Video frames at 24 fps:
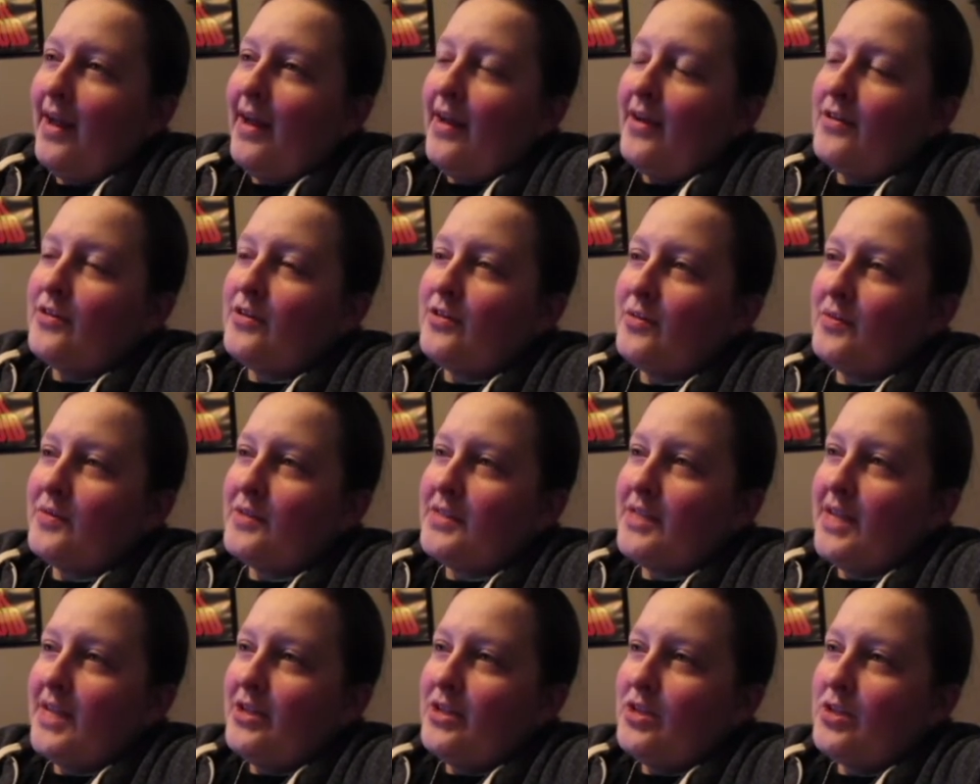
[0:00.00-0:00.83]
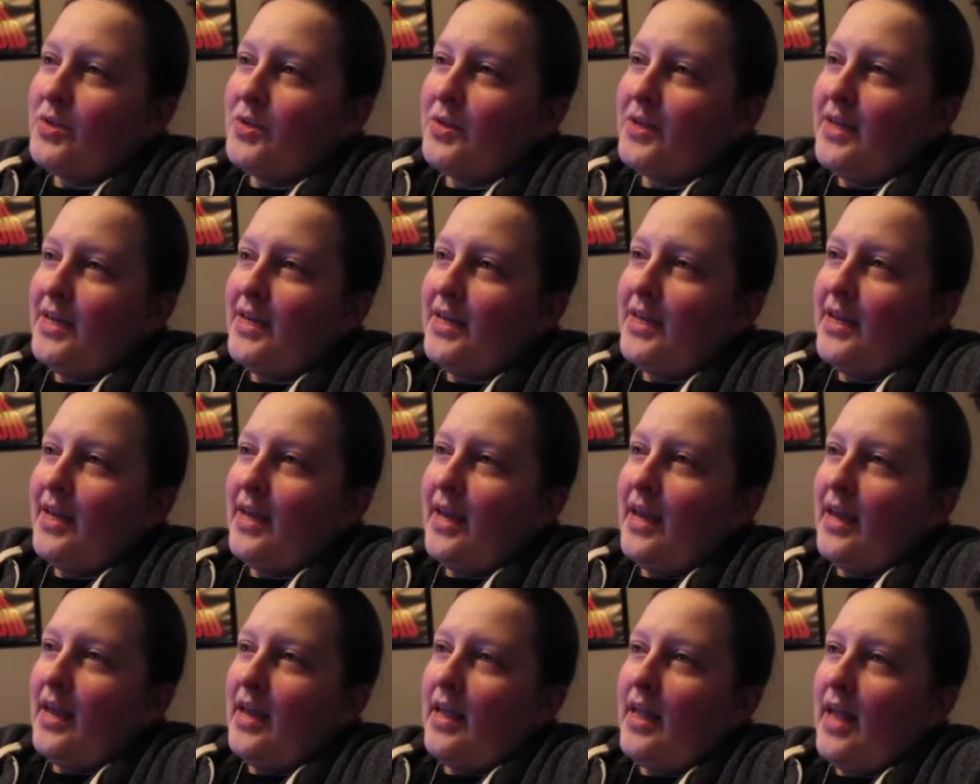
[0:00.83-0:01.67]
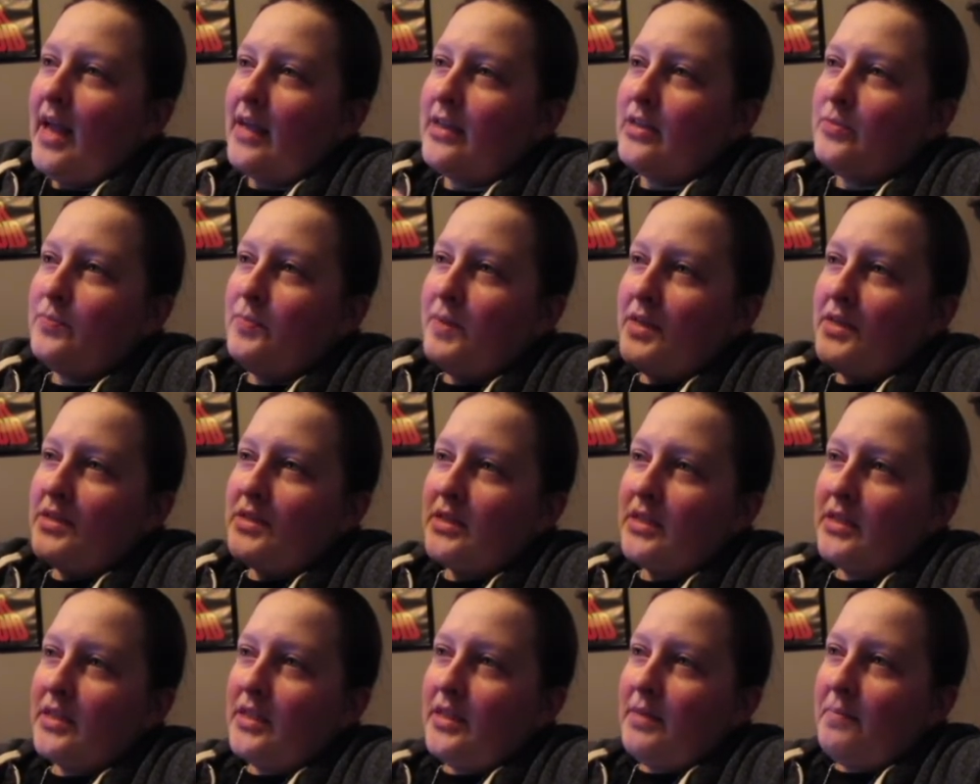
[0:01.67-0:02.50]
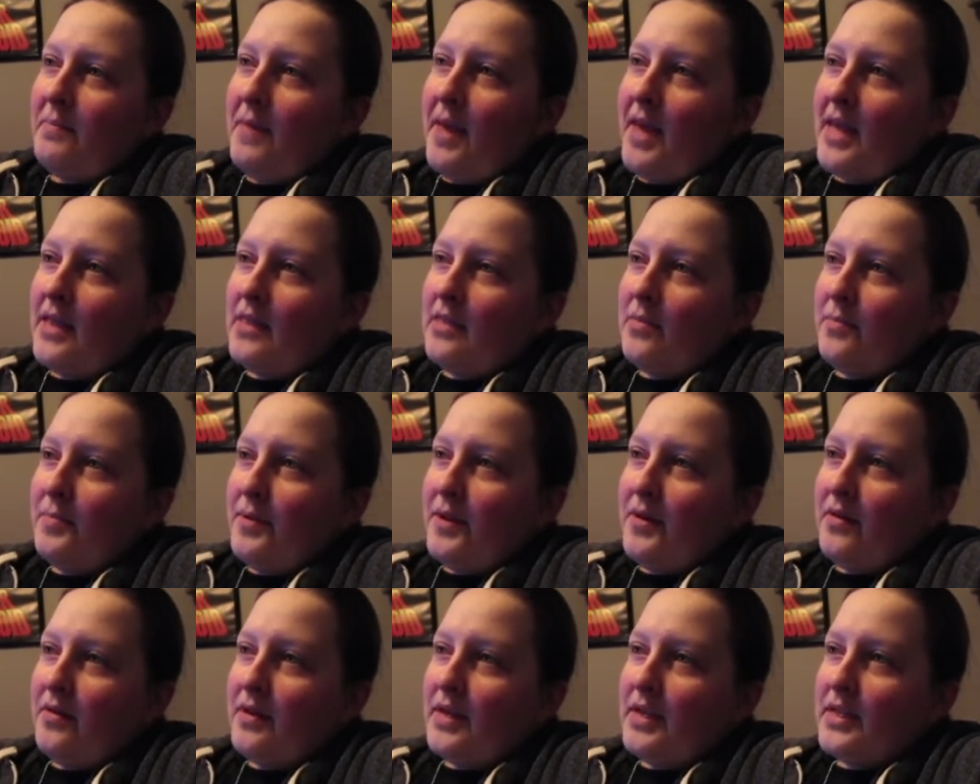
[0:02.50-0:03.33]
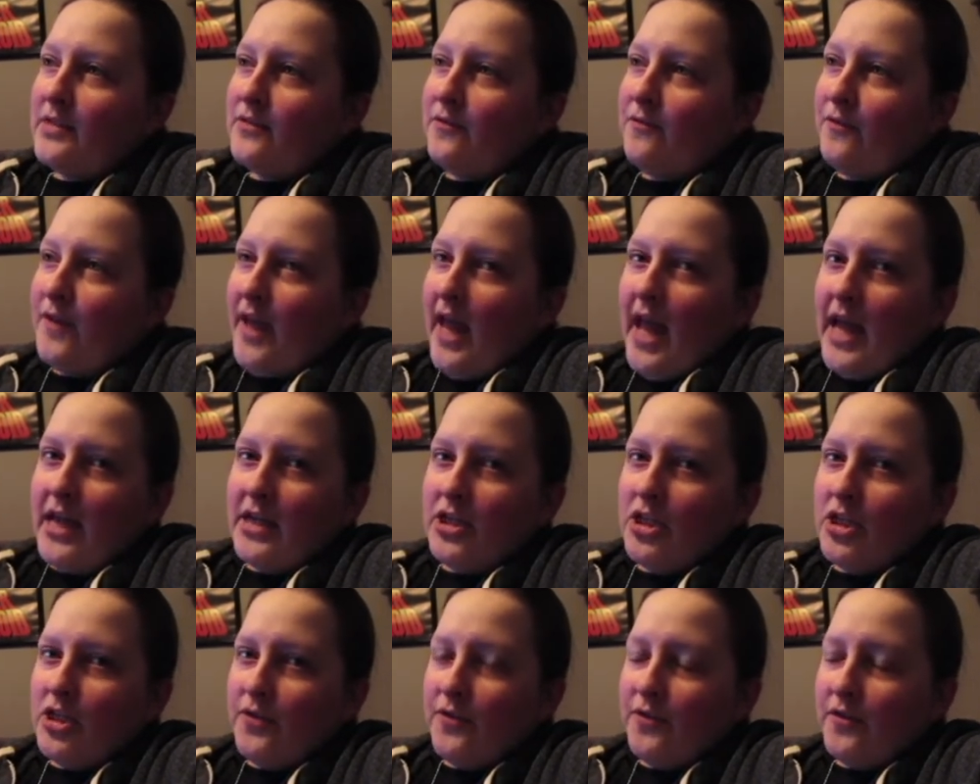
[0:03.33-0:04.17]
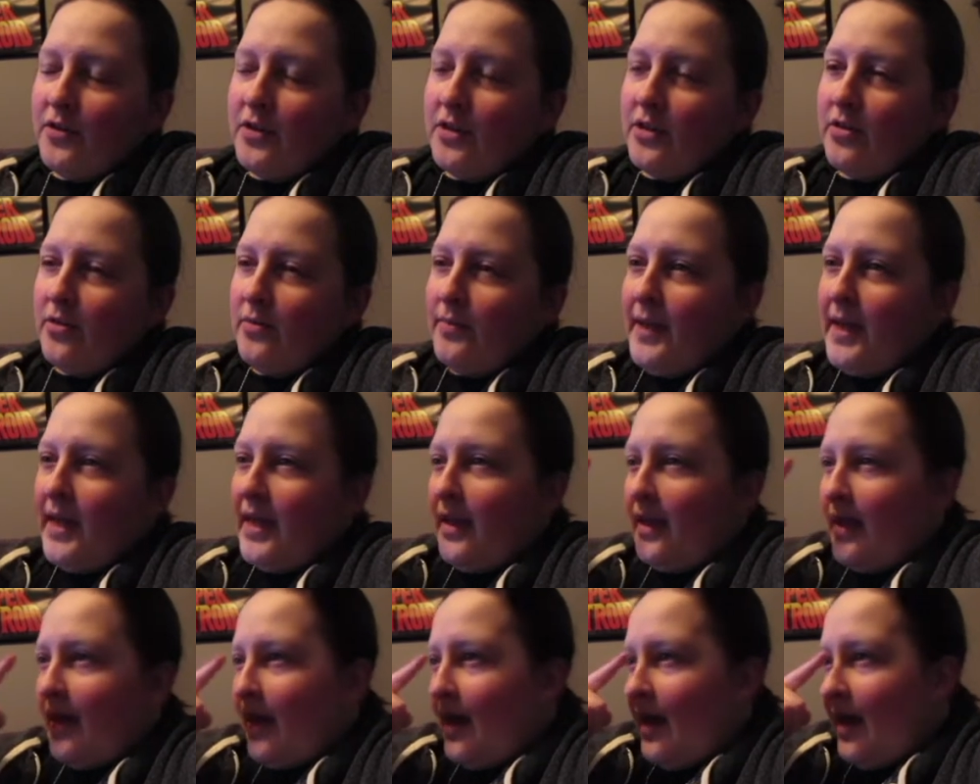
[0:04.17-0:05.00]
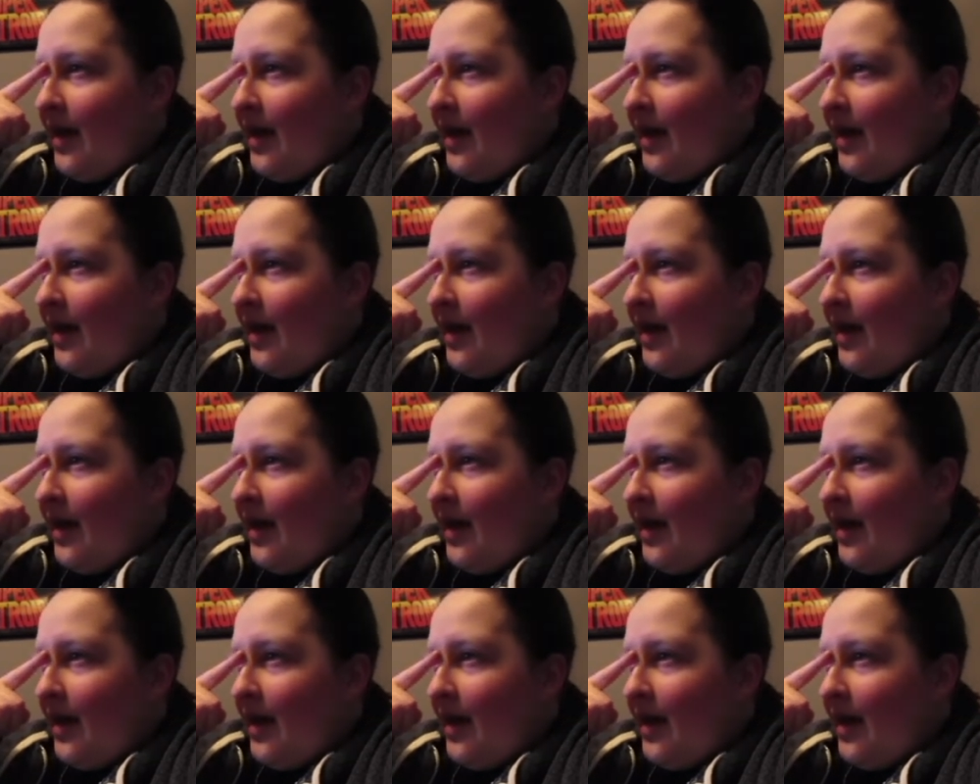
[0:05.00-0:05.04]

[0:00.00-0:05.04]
So essentially, it has basically made the periods vanish for a little bit,